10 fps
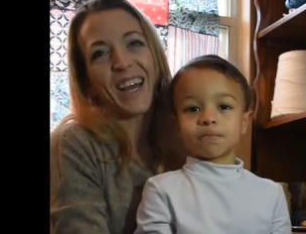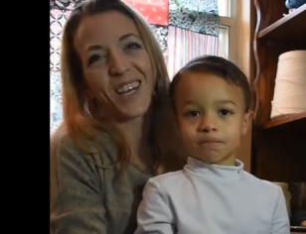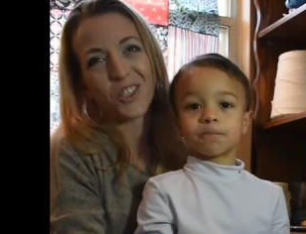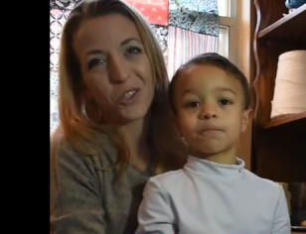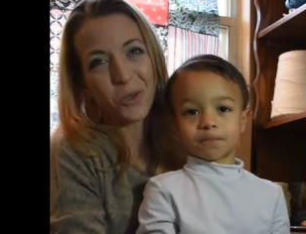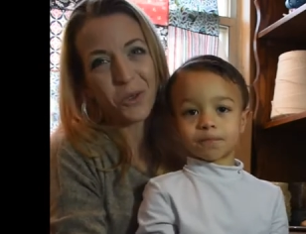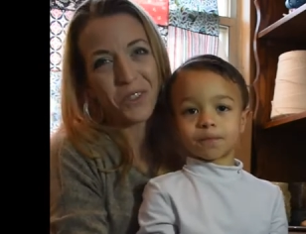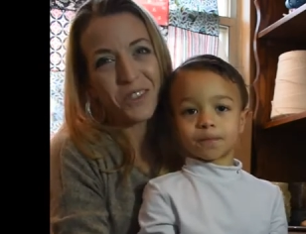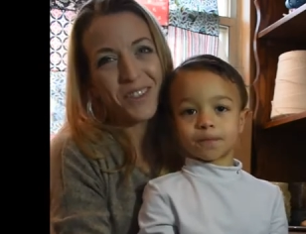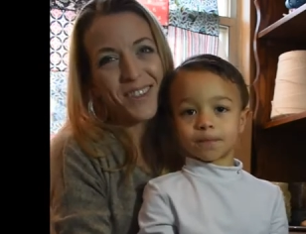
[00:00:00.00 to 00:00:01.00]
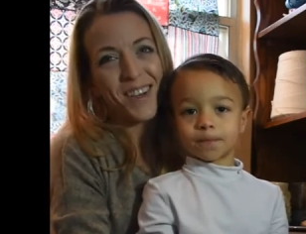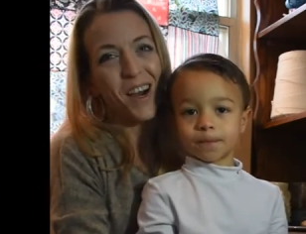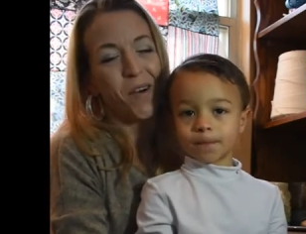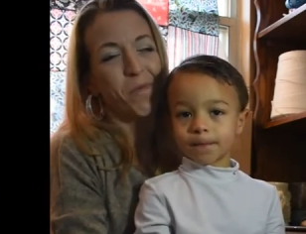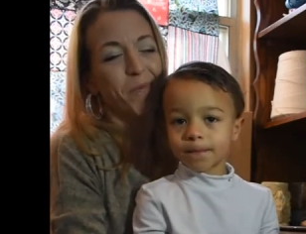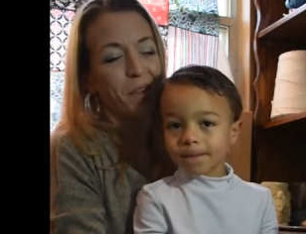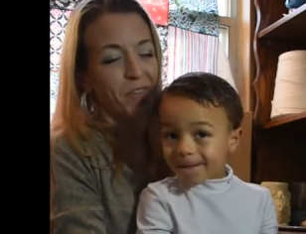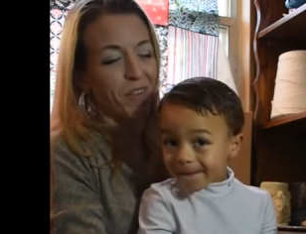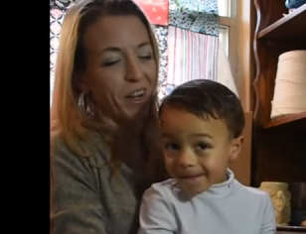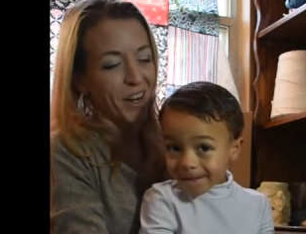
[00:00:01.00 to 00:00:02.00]
Speaker 1: and tools. Um,
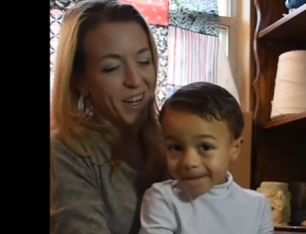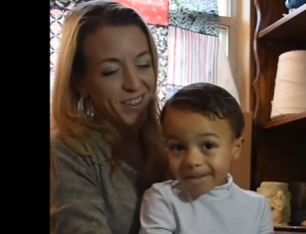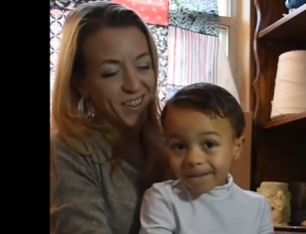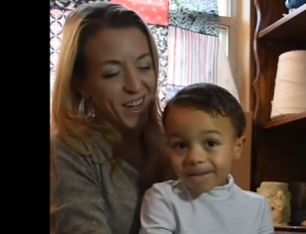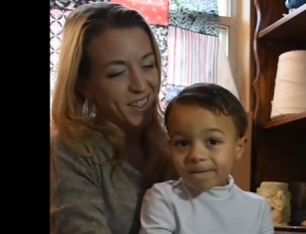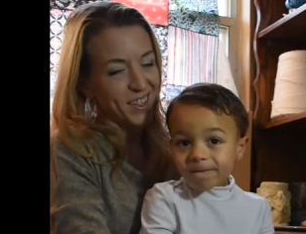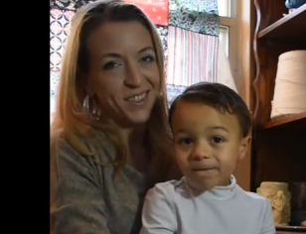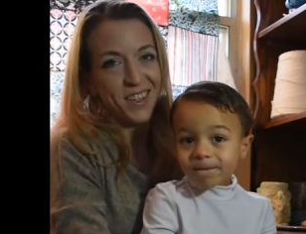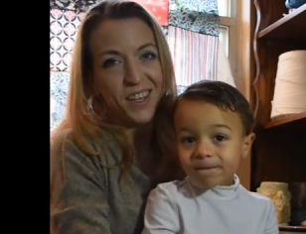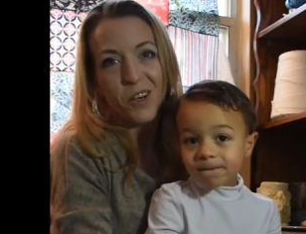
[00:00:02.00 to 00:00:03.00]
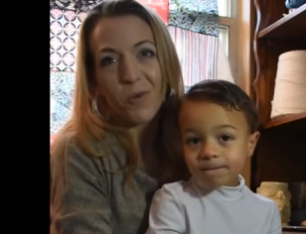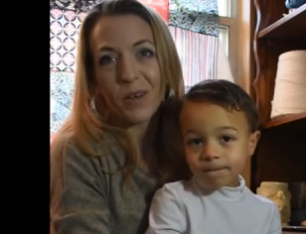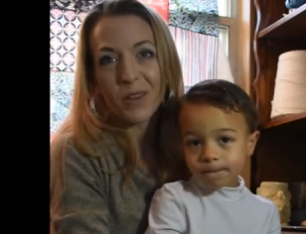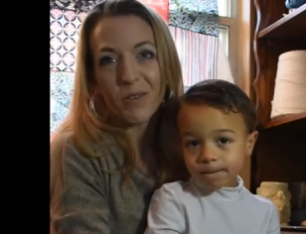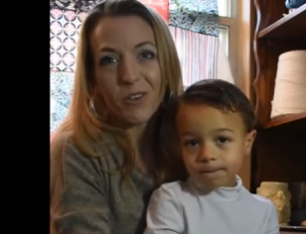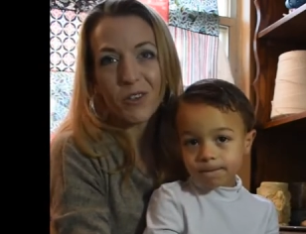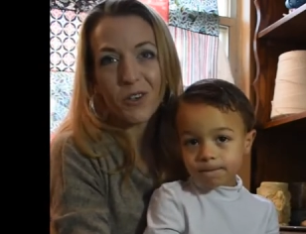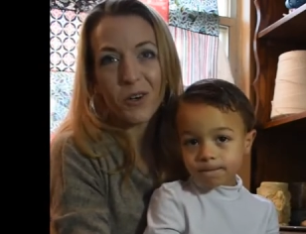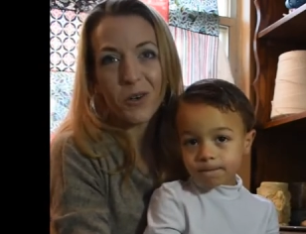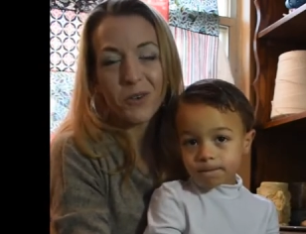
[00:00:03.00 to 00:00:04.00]
I'm very excited to see what the
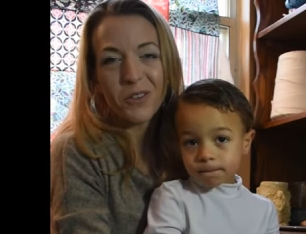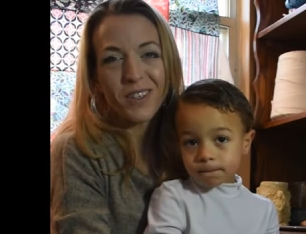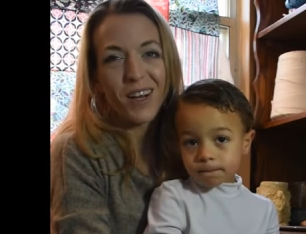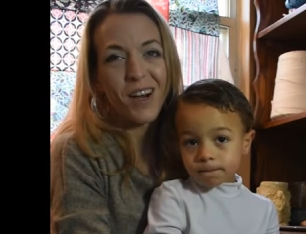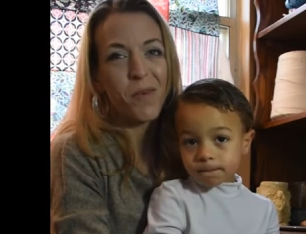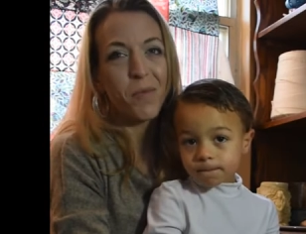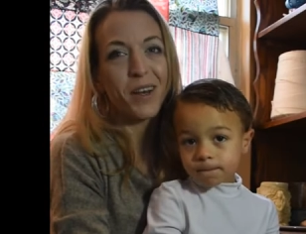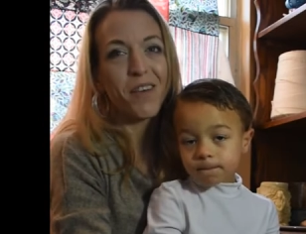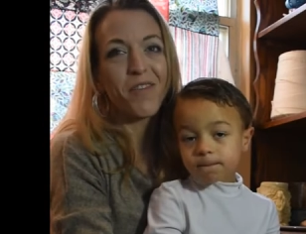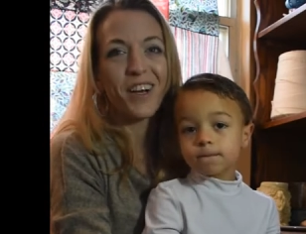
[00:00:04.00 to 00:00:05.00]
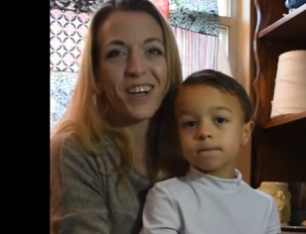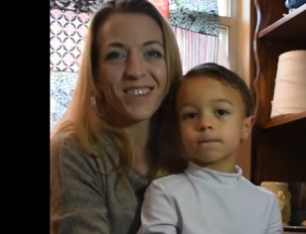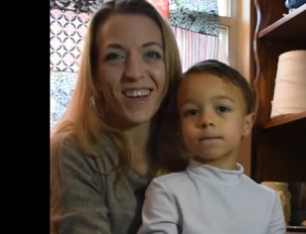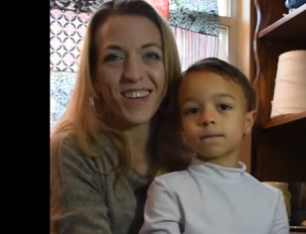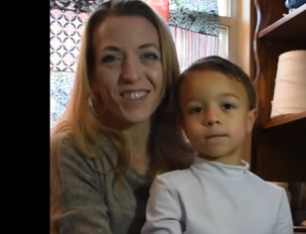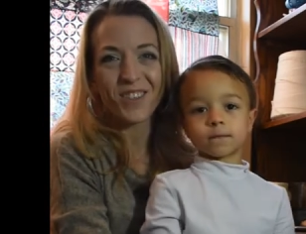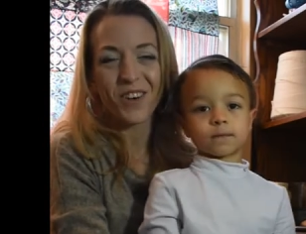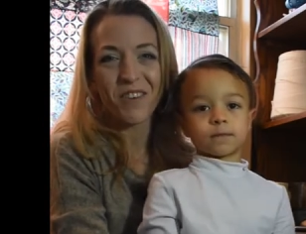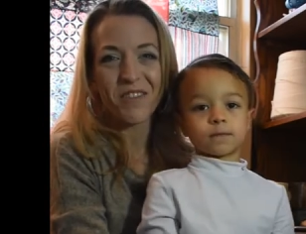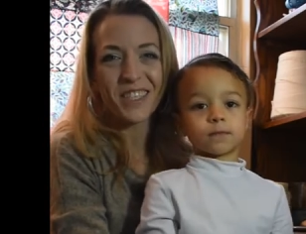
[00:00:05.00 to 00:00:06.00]
future holds, um, and I'm very excited to
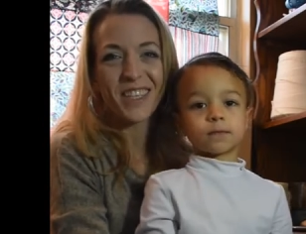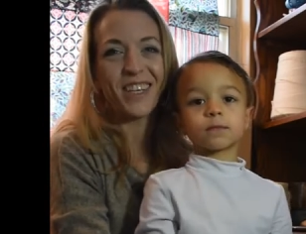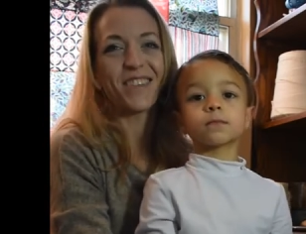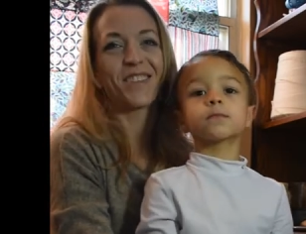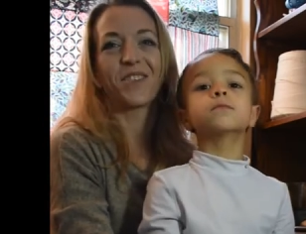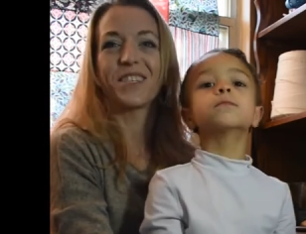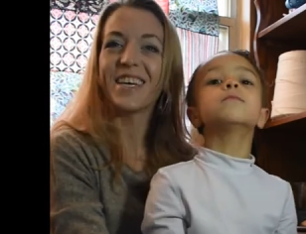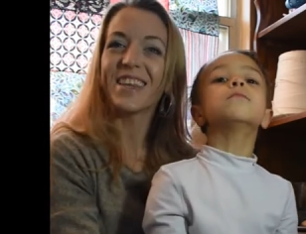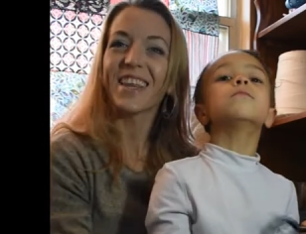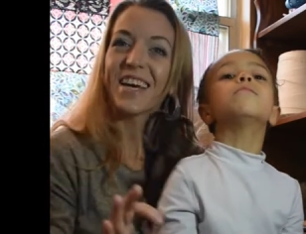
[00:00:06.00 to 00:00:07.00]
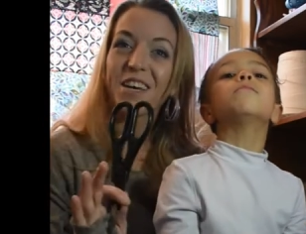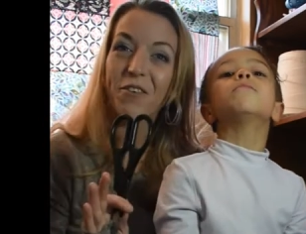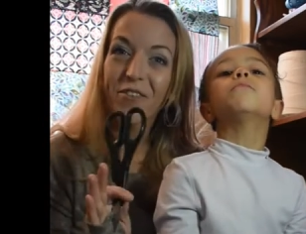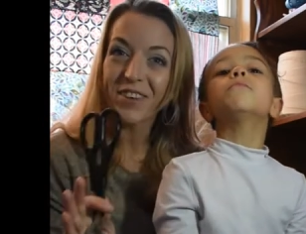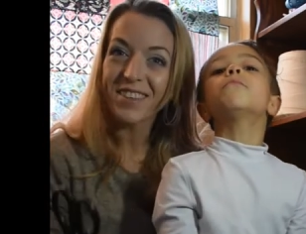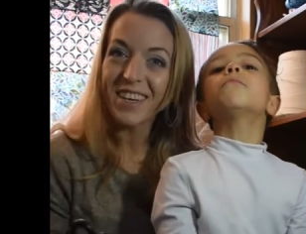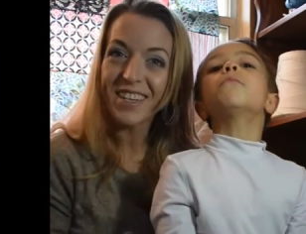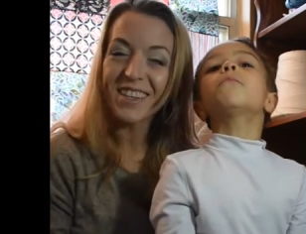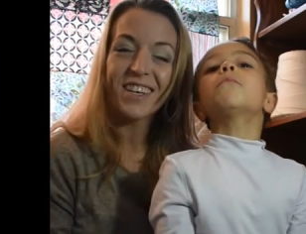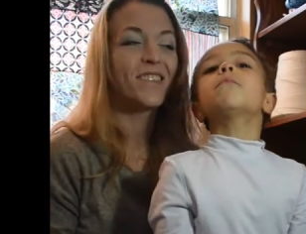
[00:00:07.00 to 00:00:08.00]
work with Tea. So Tea, thank you for
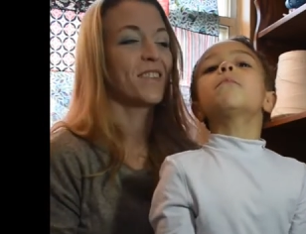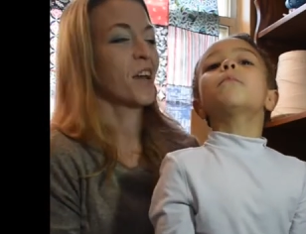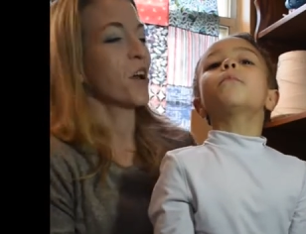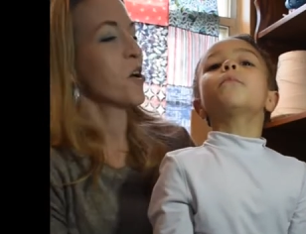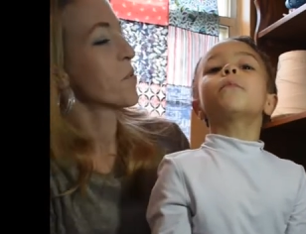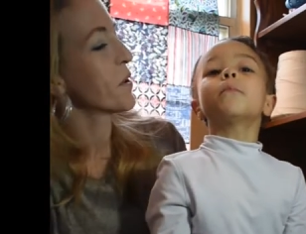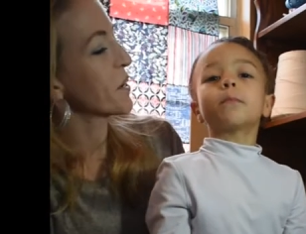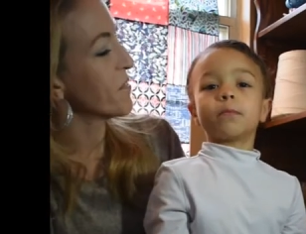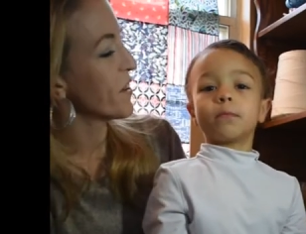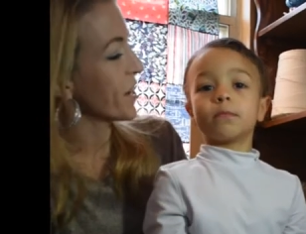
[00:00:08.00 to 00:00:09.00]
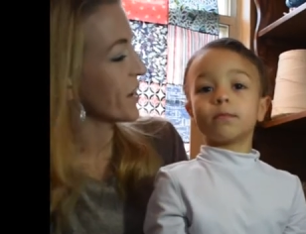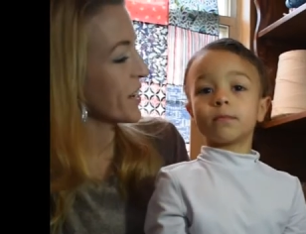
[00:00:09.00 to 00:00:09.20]
sending this. We are very